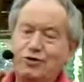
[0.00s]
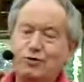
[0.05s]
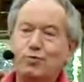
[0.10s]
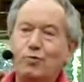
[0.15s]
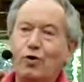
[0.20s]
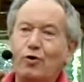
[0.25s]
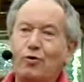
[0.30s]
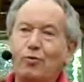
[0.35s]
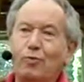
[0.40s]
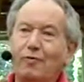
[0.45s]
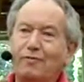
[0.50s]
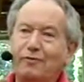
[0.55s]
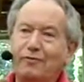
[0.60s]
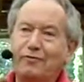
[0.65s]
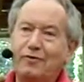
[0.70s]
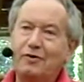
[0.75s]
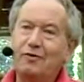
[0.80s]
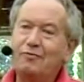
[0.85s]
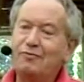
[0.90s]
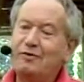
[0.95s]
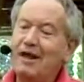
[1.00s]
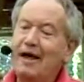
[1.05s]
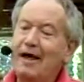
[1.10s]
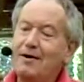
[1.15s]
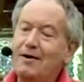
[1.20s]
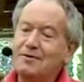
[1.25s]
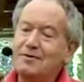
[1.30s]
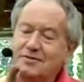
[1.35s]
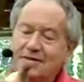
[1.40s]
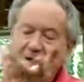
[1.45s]
is what you want for
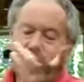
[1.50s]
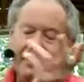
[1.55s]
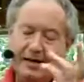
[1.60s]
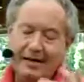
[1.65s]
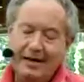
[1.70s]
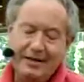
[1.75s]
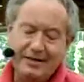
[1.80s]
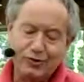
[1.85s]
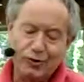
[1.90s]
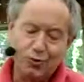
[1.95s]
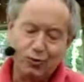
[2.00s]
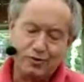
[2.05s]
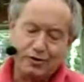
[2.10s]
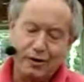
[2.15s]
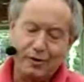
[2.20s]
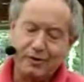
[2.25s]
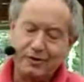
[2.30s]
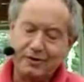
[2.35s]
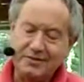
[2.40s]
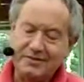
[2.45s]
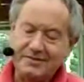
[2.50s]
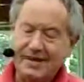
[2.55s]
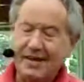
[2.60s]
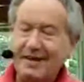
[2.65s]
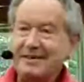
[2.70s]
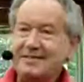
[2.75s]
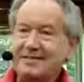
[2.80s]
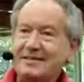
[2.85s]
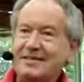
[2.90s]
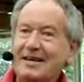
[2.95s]
flowers. It also
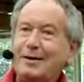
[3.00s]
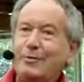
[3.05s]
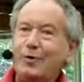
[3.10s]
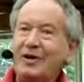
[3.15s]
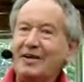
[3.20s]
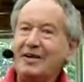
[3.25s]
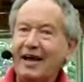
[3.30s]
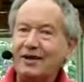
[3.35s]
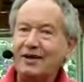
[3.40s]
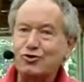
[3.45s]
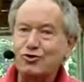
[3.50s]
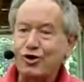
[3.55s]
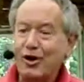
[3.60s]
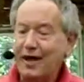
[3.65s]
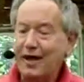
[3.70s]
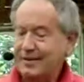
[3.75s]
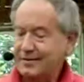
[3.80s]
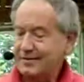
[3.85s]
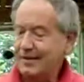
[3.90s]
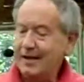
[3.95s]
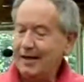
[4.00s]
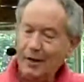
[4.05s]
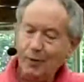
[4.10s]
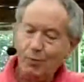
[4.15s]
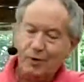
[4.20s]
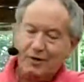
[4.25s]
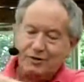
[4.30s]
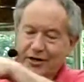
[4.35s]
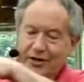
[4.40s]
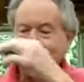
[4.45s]
contains seaweed extract,
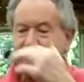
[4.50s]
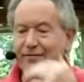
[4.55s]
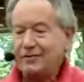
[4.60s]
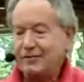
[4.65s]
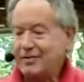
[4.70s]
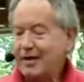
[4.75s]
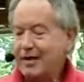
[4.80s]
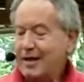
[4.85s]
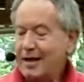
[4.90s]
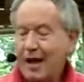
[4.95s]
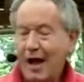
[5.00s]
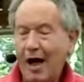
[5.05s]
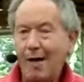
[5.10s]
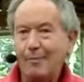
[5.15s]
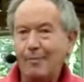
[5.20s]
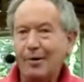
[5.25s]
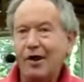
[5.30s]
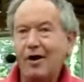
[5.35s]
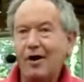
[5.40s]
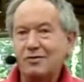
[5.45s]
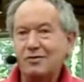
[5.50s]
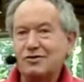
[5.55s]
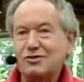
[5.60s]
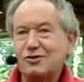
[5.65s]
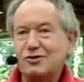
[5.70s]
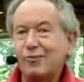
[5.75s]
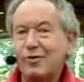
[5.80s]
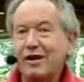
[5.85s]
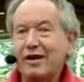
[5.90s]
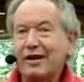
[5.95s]
which gives the plants a
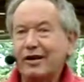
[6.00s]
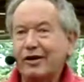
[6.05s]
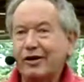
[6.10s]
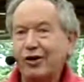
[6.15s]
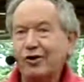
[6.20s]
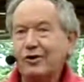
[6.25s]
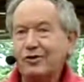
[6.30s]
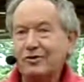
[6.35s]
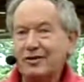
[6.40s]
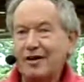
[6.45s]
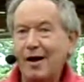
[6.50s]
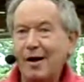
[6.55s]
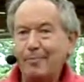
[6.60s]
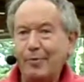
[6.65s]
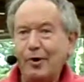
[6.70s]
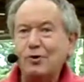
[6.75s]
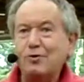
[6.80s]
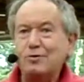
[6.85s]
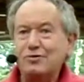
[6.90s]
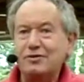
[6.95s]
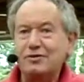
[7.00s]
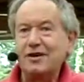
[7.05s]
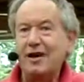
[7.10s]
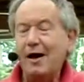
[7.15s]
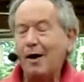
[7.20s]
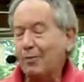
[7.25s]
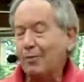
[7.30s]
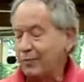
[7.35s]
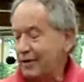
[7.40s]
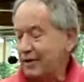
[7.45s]
really good boost to
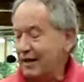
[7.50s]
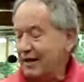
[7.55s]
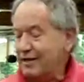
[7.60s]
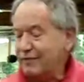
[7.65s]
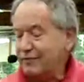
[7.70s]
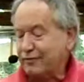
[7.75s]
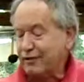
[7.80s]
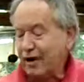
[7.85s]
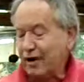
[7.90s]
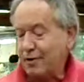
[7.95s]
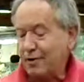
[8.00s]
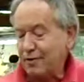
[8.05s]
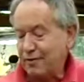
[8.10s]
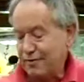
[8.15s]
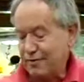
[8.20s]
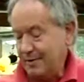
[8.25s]
help the leaf growth.